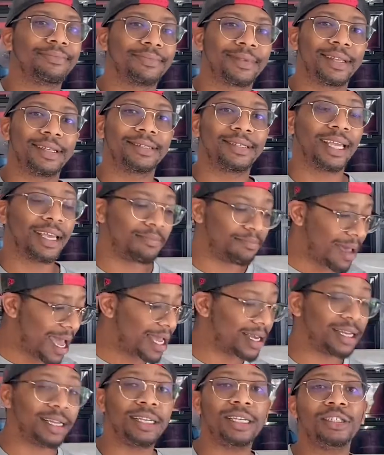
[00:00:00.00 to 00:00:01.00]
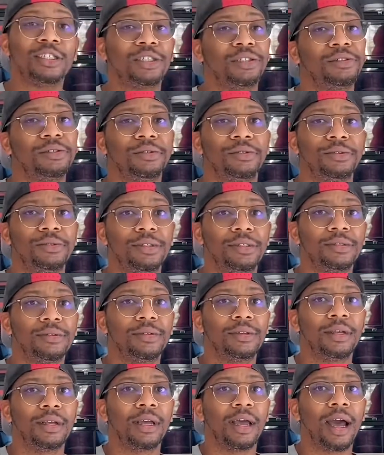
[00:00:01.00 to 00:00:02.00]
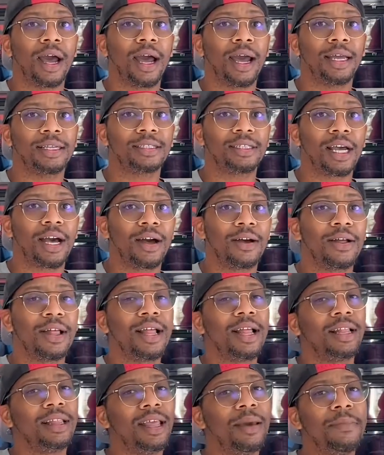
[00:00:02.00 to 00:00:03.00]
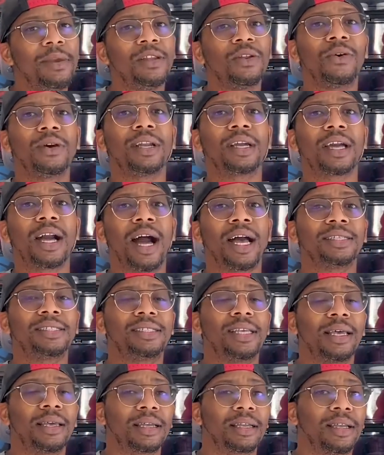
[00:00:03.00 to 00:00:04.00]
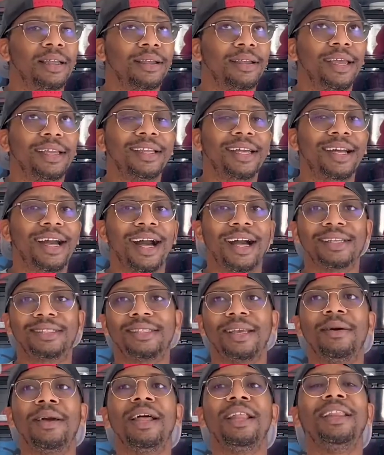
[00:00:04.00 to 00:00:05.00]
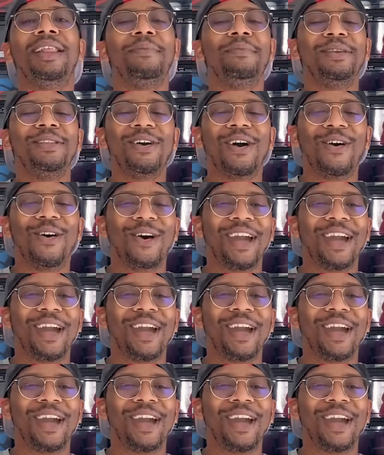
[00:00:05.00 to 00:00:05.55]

saying bye to these shoes. All right, y'all? Let me know in the concept, in the concept. Let me know